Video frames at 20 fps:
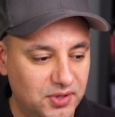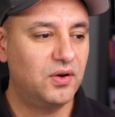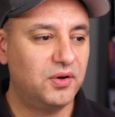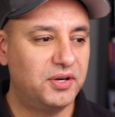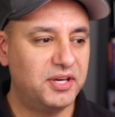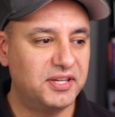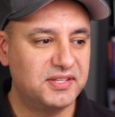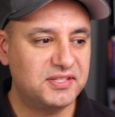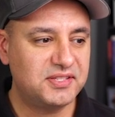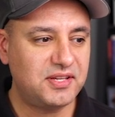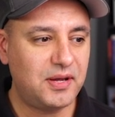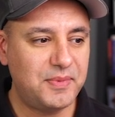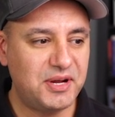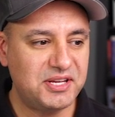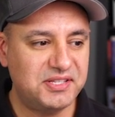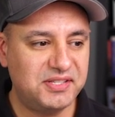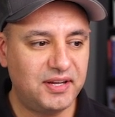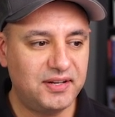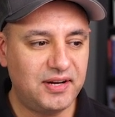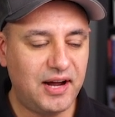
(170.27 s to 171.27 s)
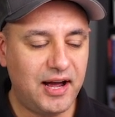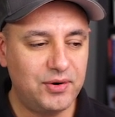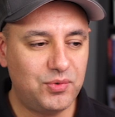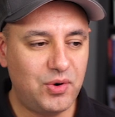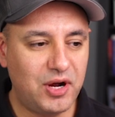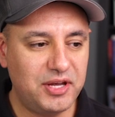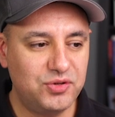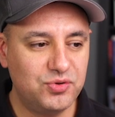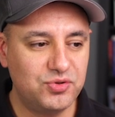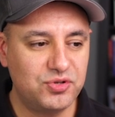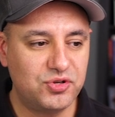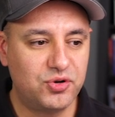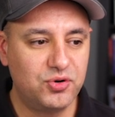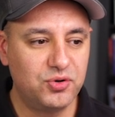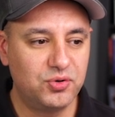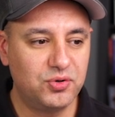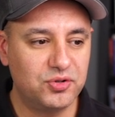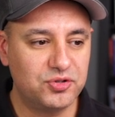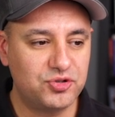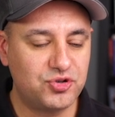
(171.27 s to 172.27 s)
Okay, this time I said, how do I use
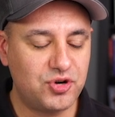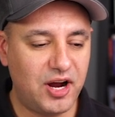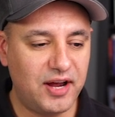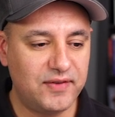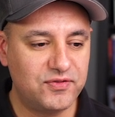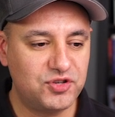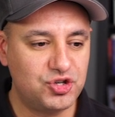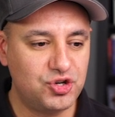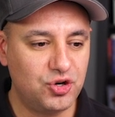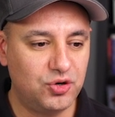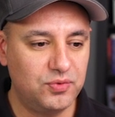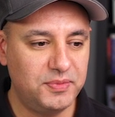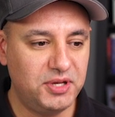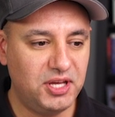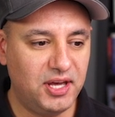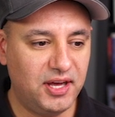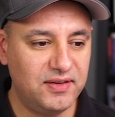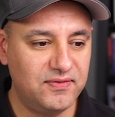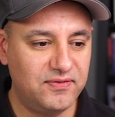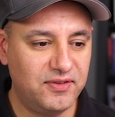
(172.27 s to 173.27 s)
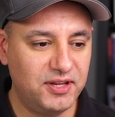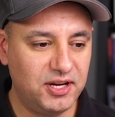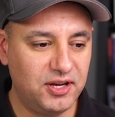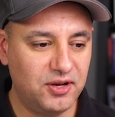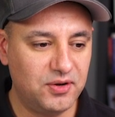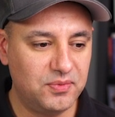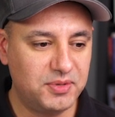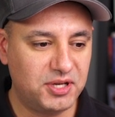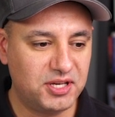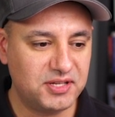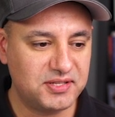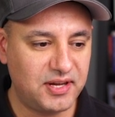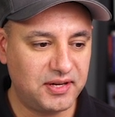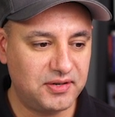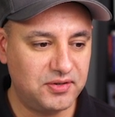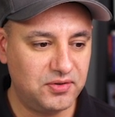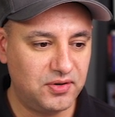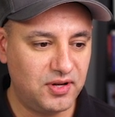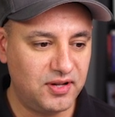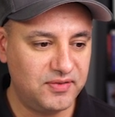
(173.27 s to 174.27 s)
Google Drive? Show me a video, because I
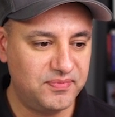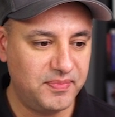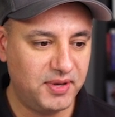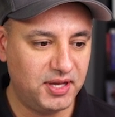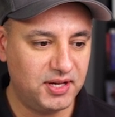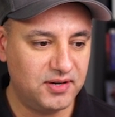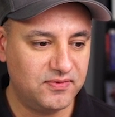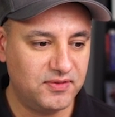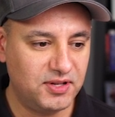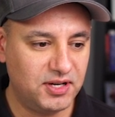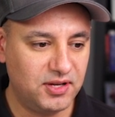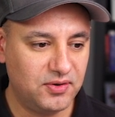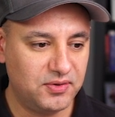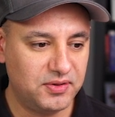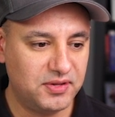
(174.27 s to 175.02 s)
know I've made a video.